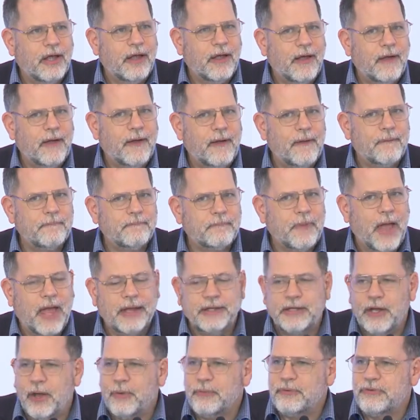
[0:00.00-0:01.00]

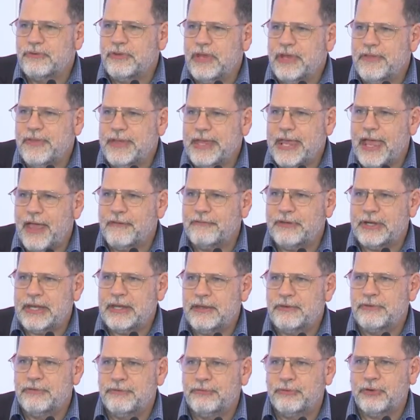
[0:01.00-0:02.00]
I don't see the
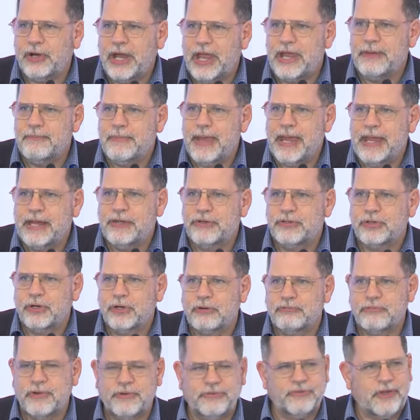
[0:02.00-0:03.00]
evidence for a
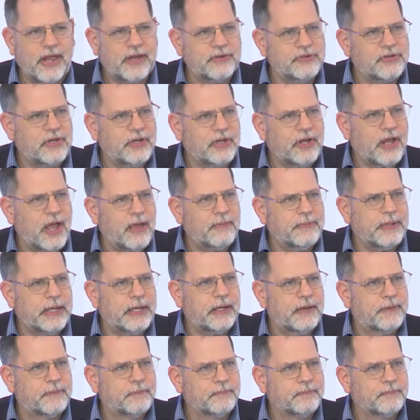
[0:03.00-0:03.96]
major recession coming.